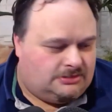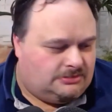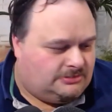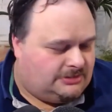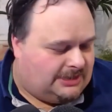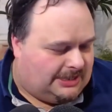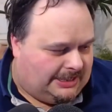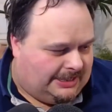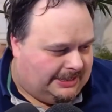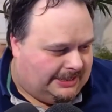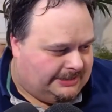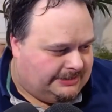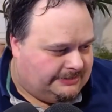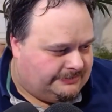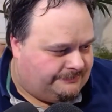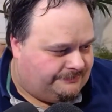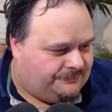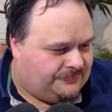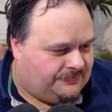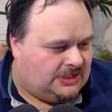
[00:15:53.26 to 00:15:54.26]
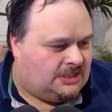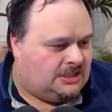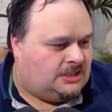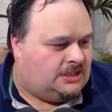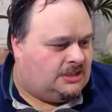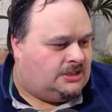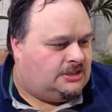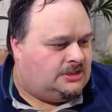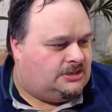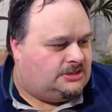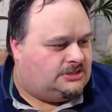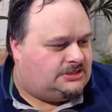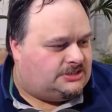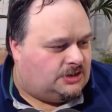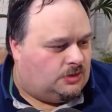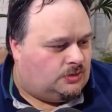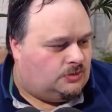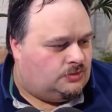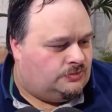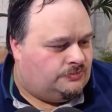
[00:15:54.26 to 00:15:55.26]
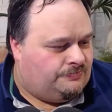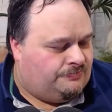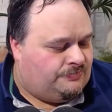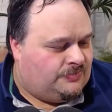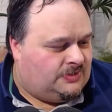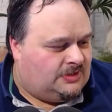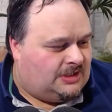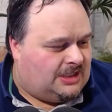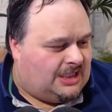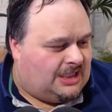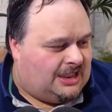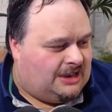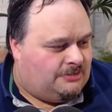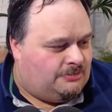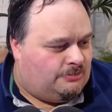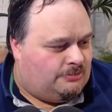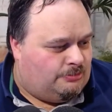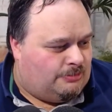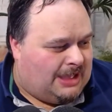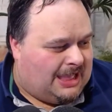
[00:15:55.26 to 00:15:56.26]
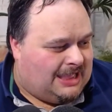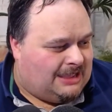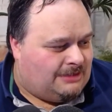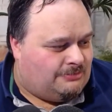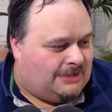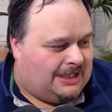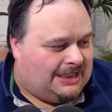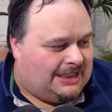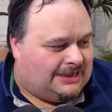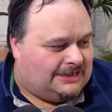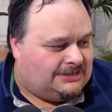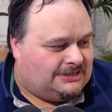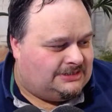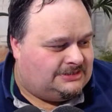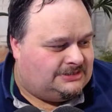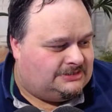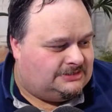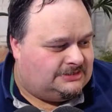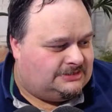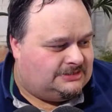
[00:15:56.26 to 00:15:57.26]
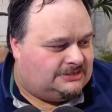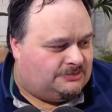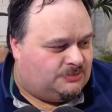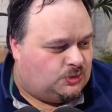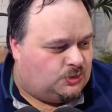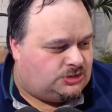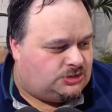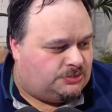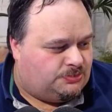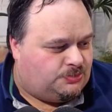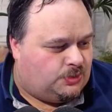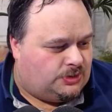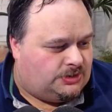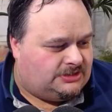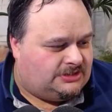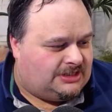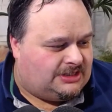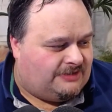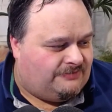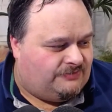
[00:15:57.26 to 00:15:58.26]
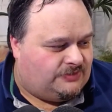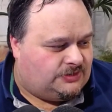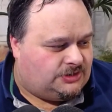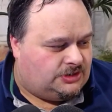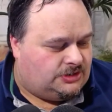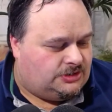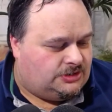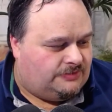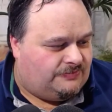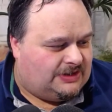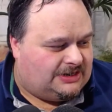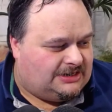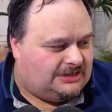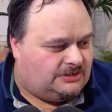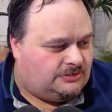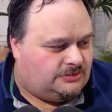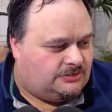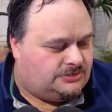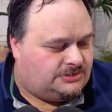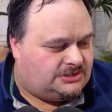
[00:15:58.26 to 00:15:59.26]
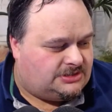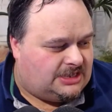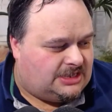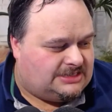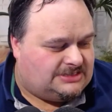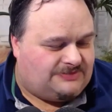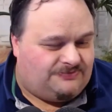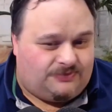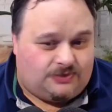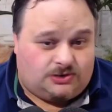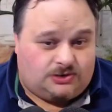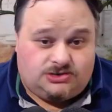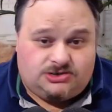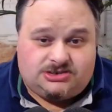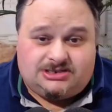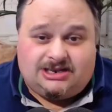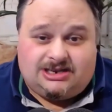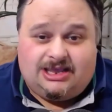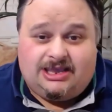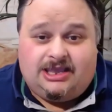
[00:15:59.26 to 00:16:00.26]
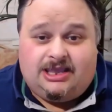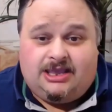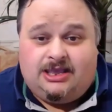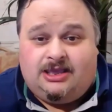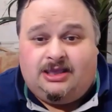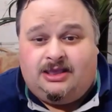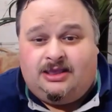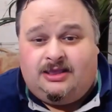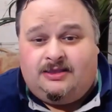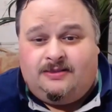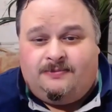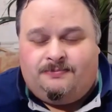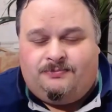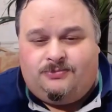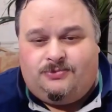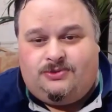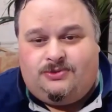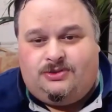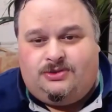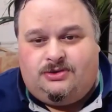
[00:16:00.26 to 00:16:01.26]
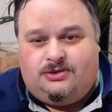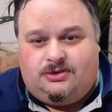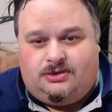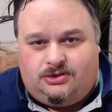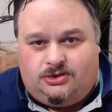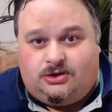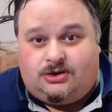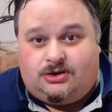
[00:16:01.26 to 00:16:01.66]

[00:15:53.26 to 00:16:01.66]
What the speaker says: Okay, so in my mind, the most important thing for doing your videos is firstly your